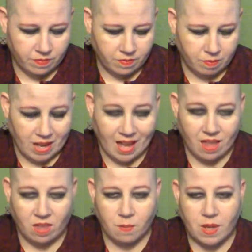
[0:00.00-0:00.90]
My
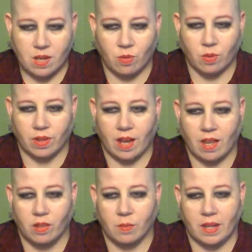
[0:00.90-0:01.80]
Athame or the
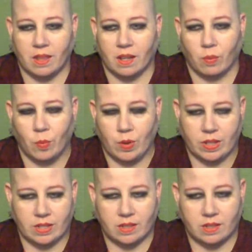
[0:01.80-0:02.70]
Athame that I
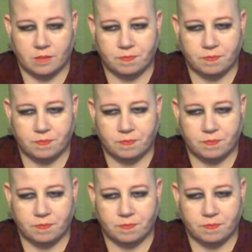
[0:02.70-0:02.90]
want.